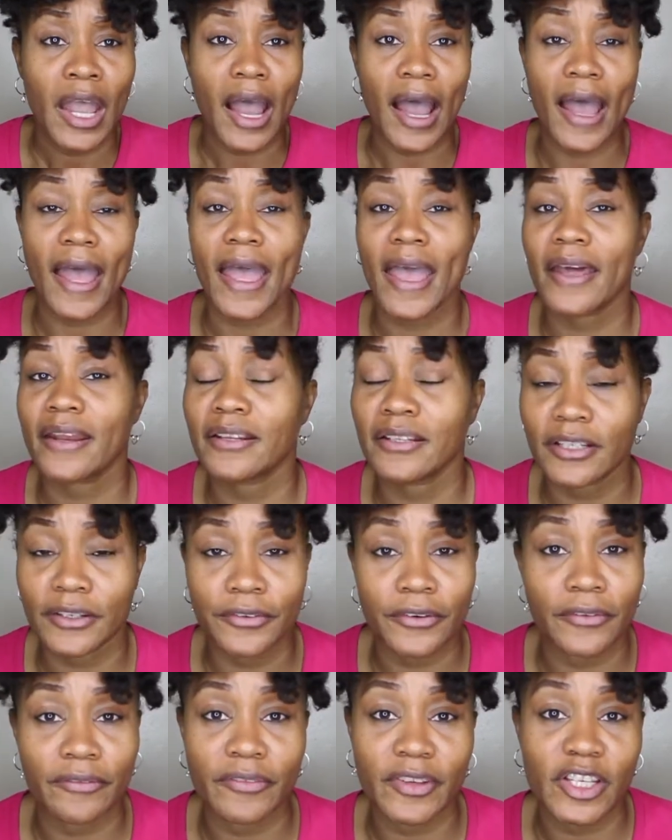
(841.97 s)
I had a
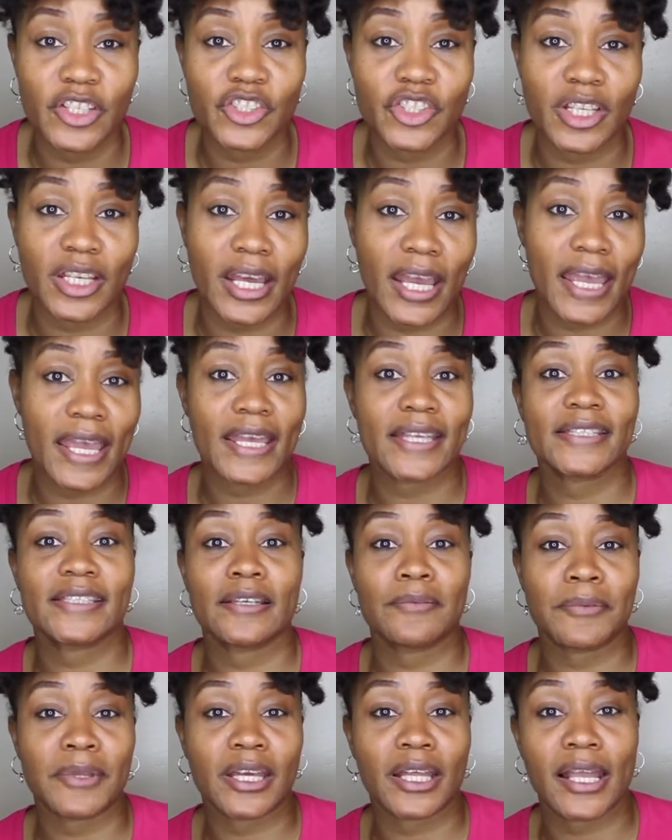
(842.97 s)
different vision. I had
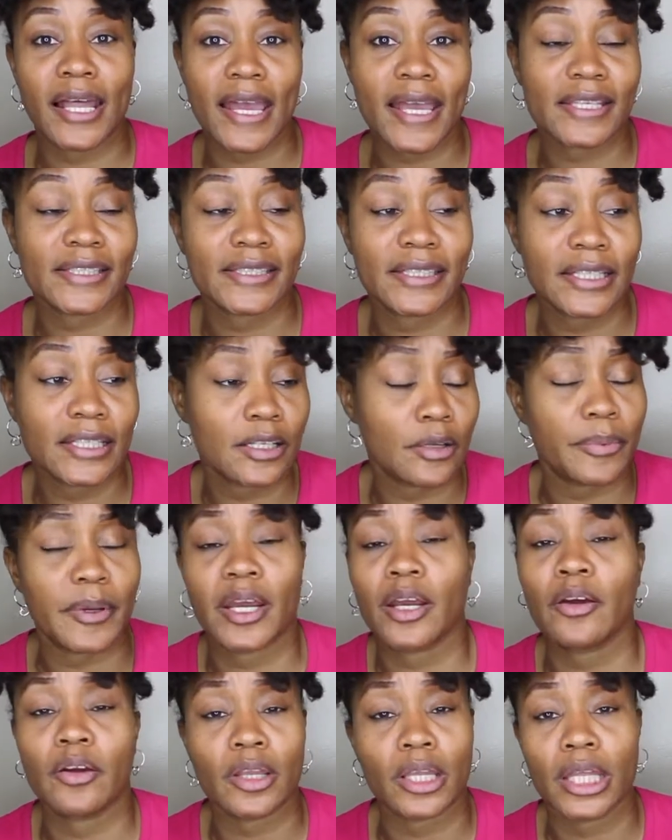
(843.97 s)
something classy, and
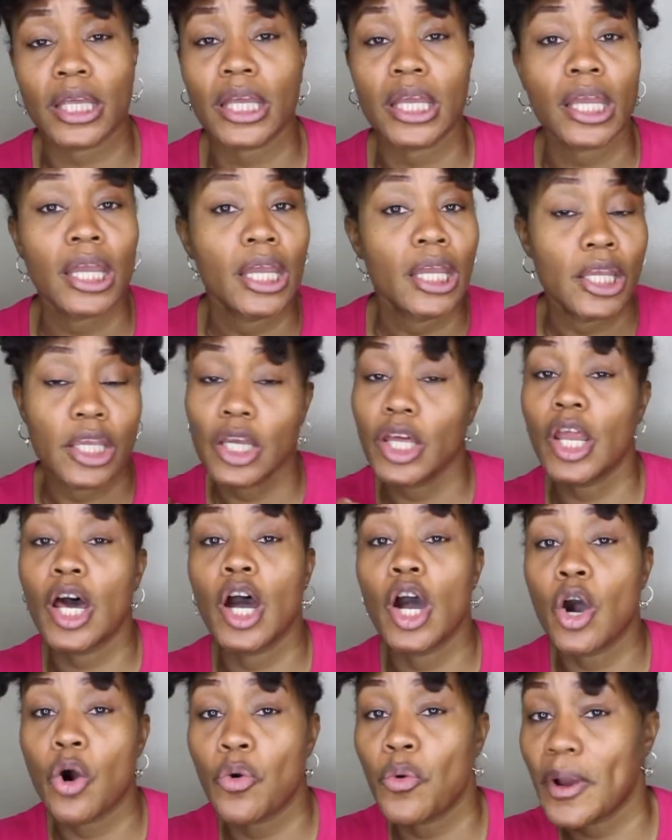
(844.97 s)
apparently, you
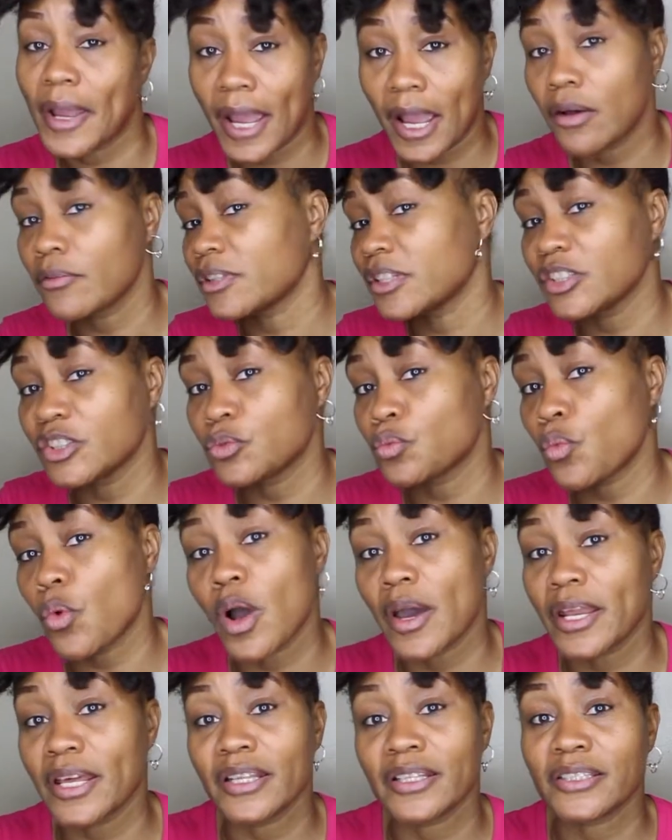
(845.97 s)
know, Countess
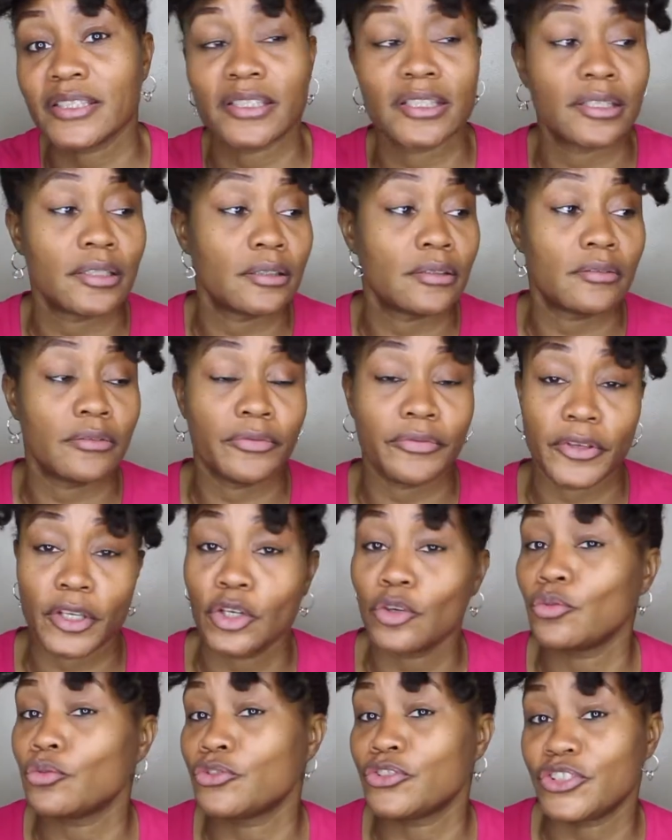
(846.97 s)
wanted to
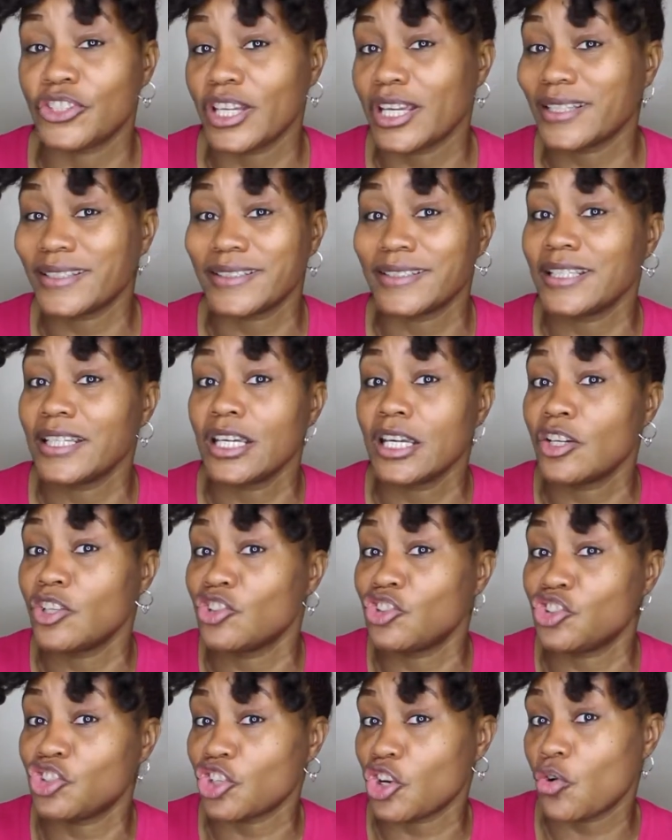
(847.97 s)
feel sexy
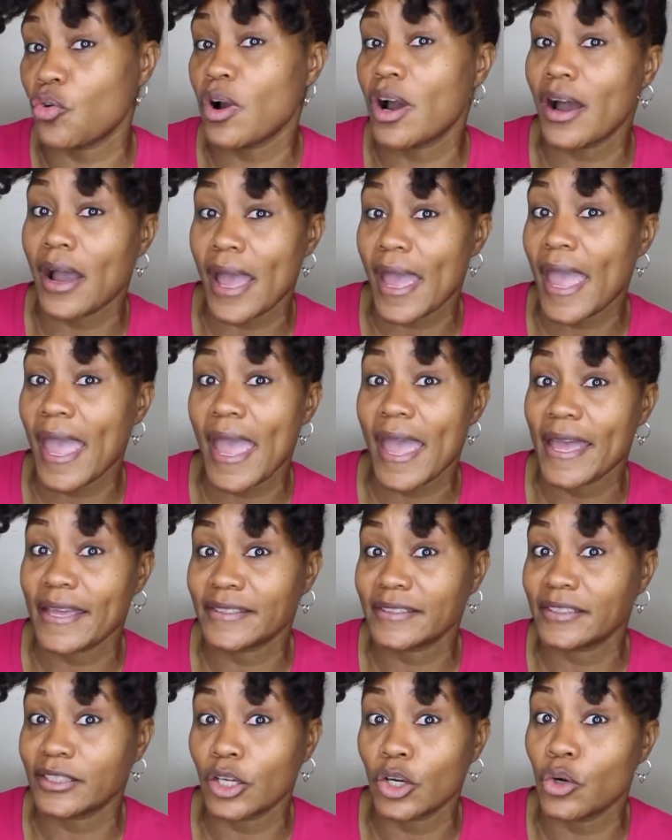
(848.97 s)
and show her
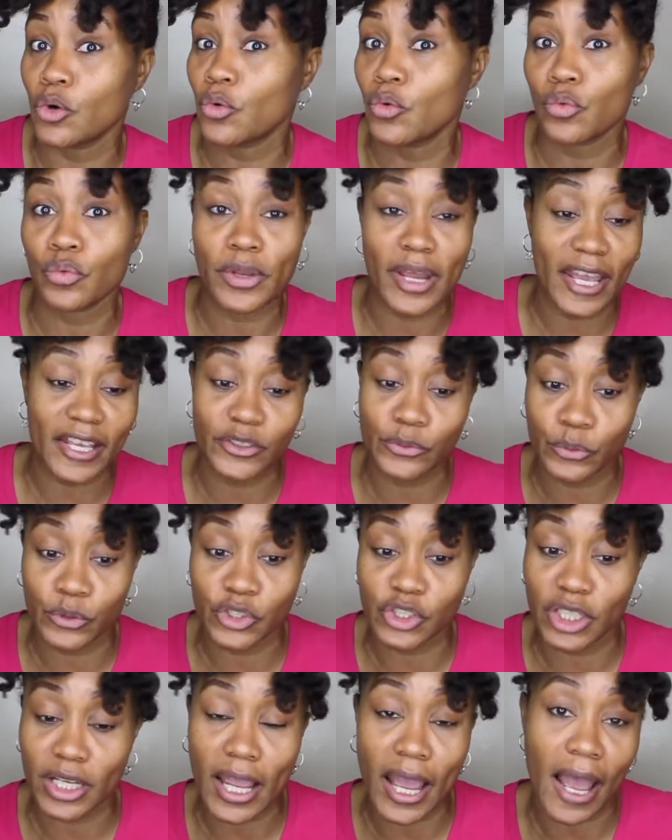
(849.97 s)
ass. So that's what
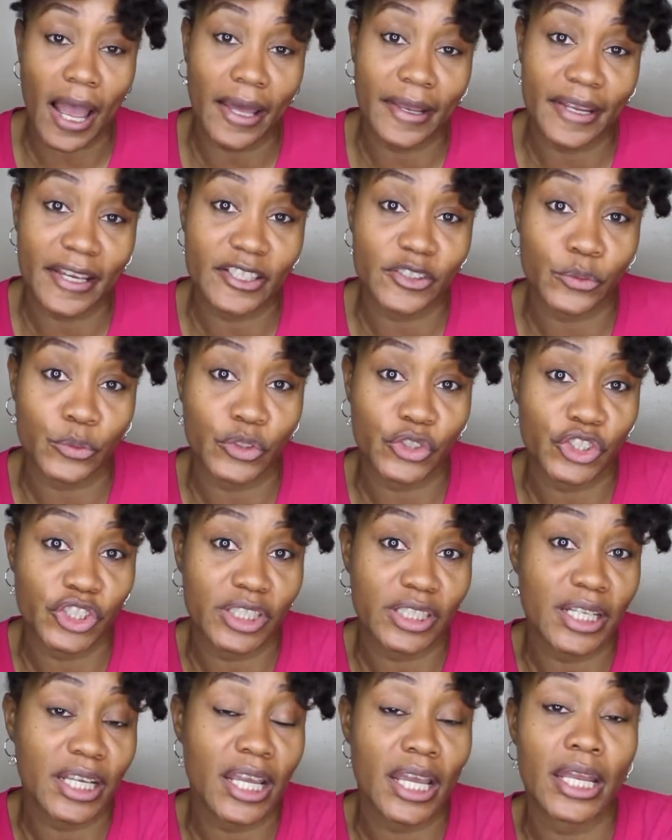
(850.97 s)
she got. That's what
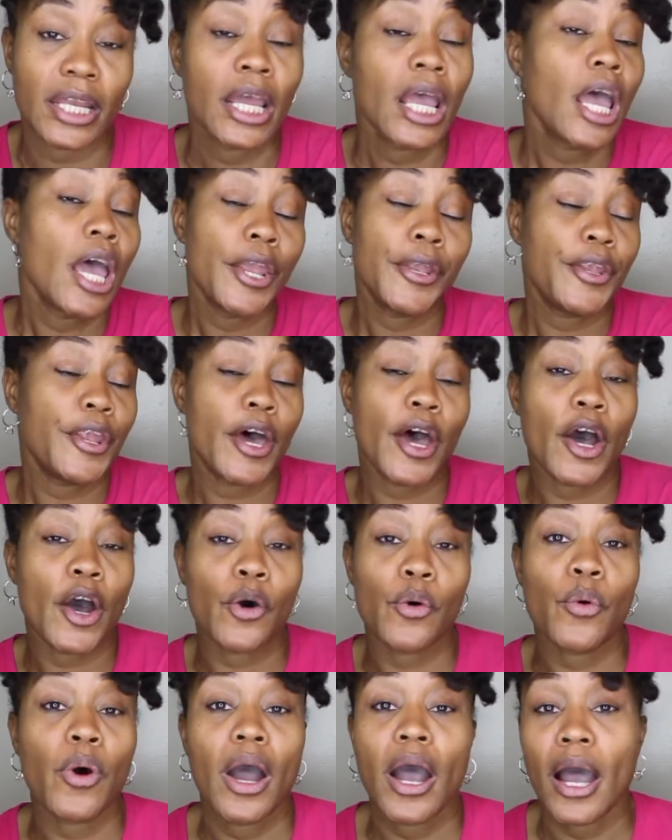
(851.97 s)
she did.
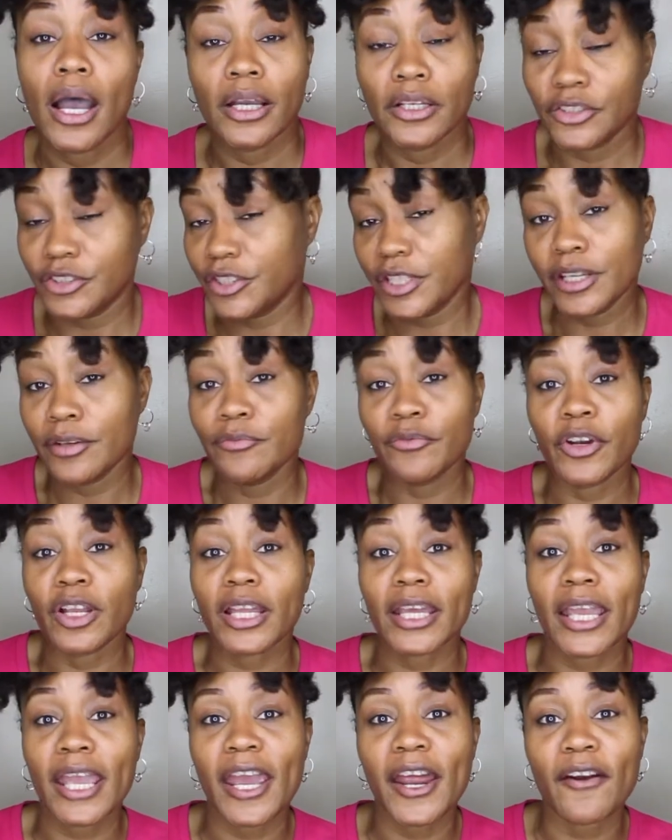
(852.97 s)
No, didn't
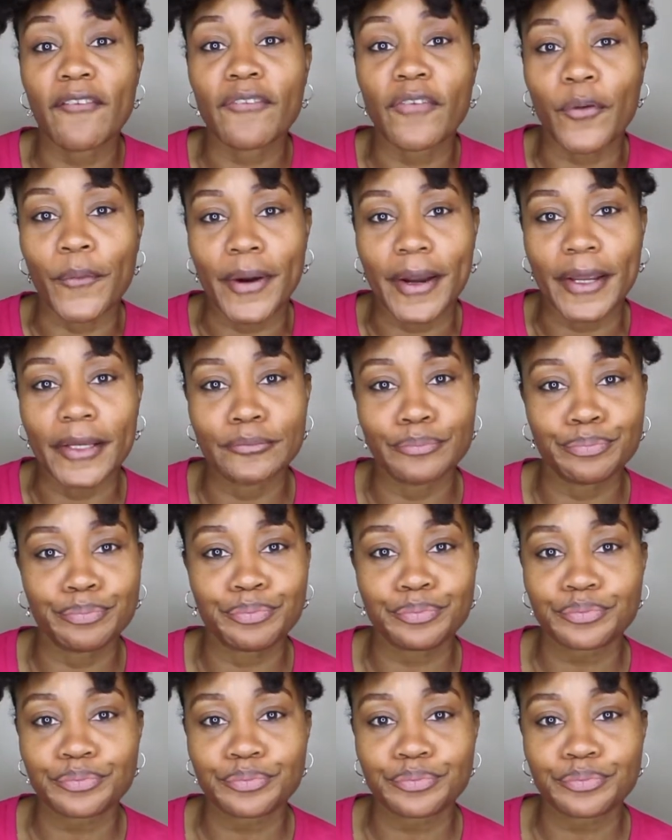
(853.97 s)
really care for it.